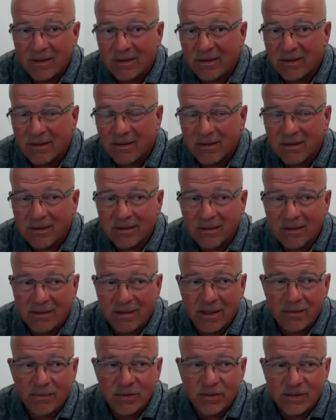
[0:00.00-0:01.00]
the, the
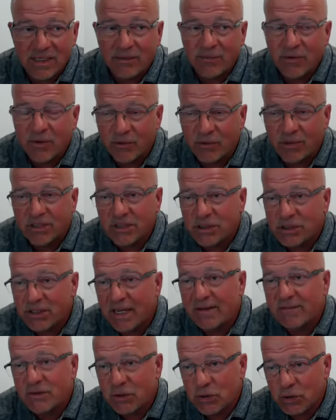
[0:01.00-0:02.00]
numbers say we really should
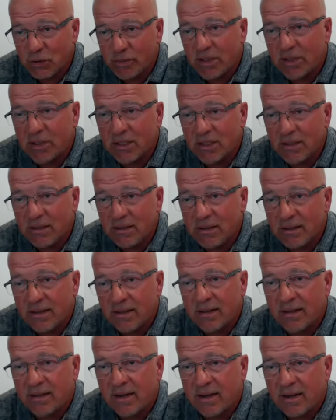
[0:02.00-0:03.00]
have two million,
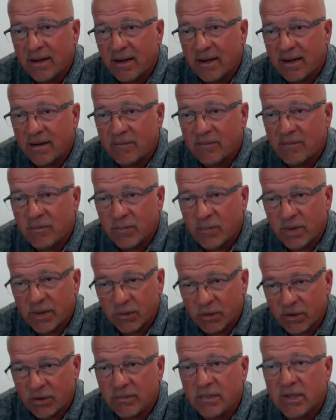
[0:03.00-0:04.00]
um,
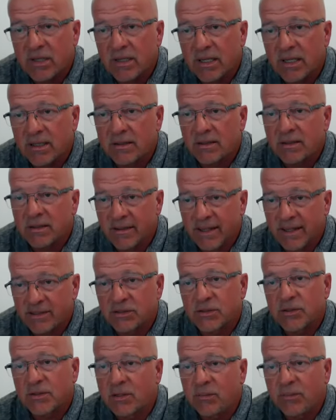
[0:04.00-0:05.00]
but with a million,
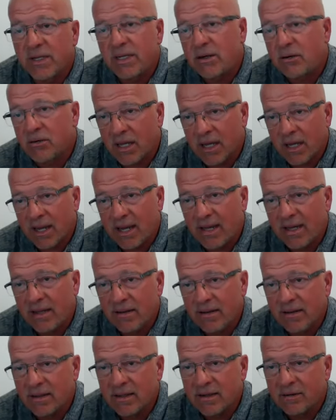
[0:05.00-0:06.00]
things are going to be
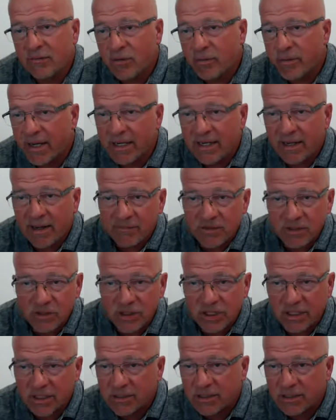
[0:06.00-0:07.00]
okay. You know, we might have to
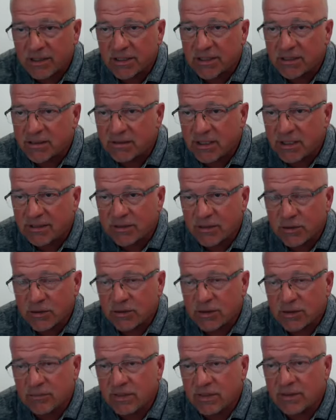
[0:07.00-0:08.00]
juggle and and do
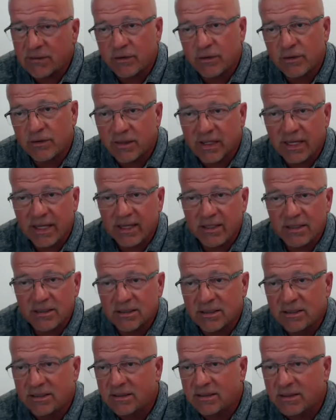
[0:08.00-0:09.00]
some different
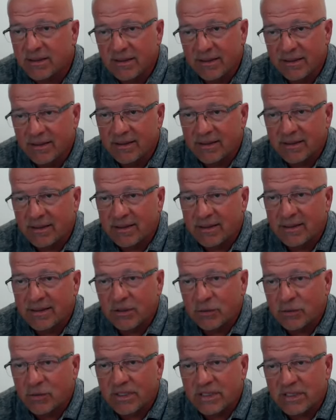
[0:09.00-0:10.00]
things and you
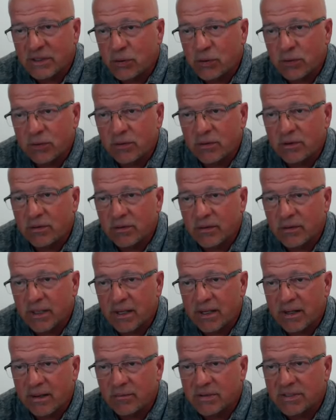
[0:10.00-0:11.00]
know retool,
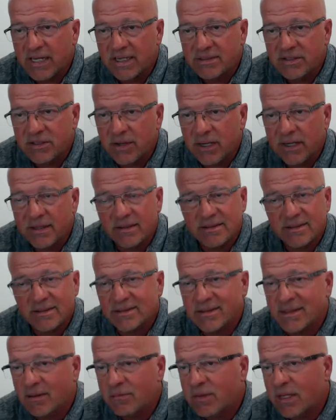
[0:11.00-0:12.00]
um, but that's okay. And it's
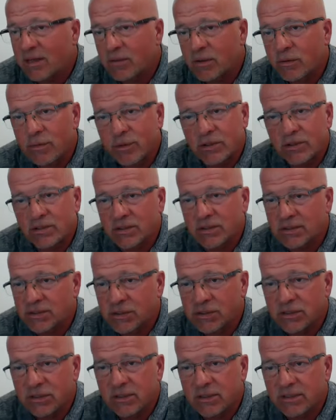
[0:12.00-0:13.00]
the same thing with personal
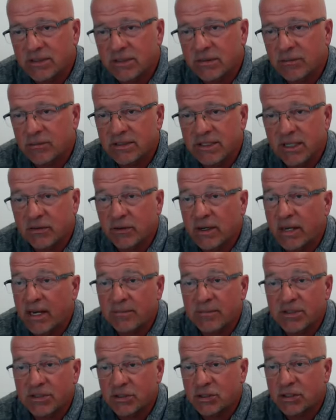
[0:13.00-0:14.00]
insurance. Somebody's like, well, how
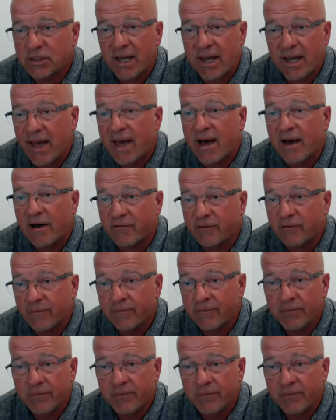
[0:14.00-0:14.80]
much should I have?